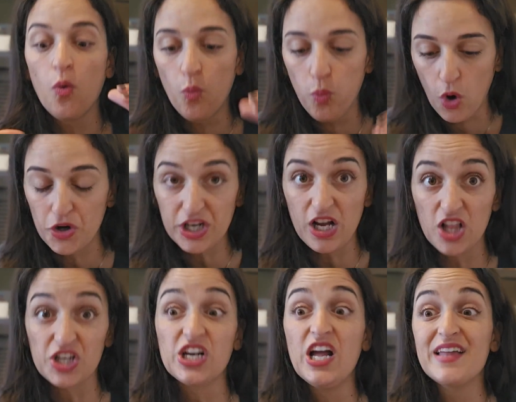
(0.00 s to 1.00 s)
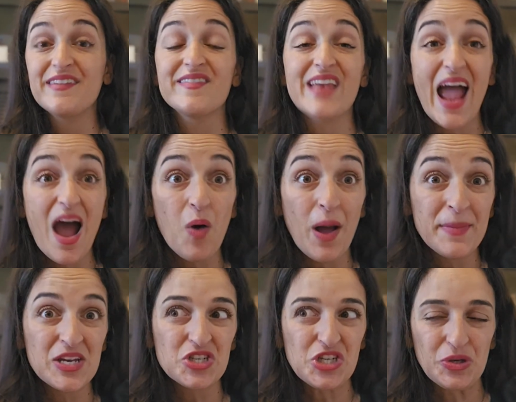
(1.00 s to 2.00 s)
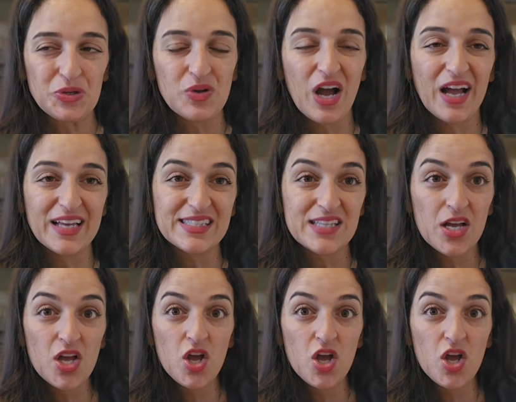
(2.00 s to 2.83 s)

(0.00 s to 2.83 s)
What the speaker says: watercolor. Now I'm going to show you guys